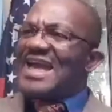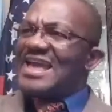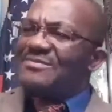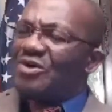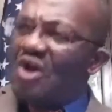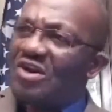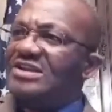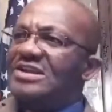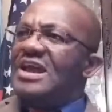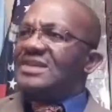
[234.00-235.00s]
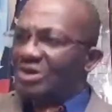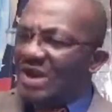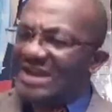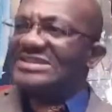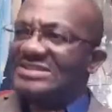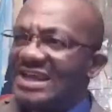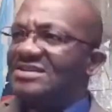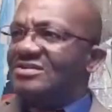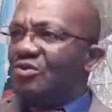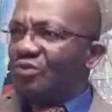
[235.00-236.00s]
I am calling the United
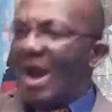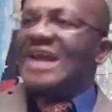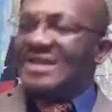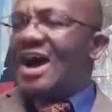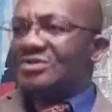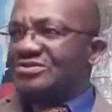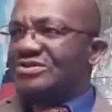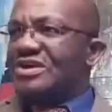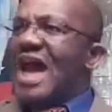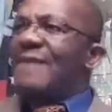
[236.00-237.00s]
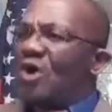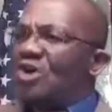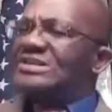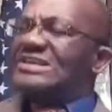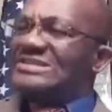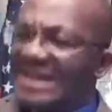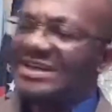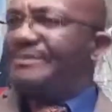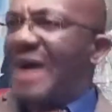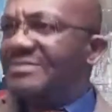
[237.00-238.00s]
States White House. I'm calling the State
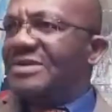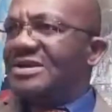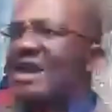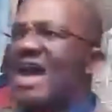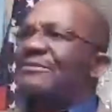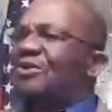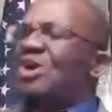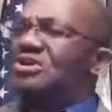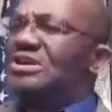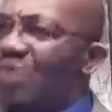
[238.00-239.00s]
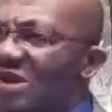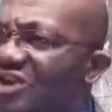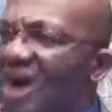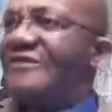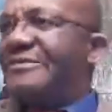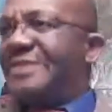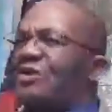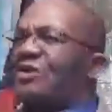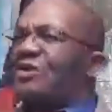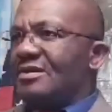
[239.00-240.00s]
Department. I'm calling the U.S. government.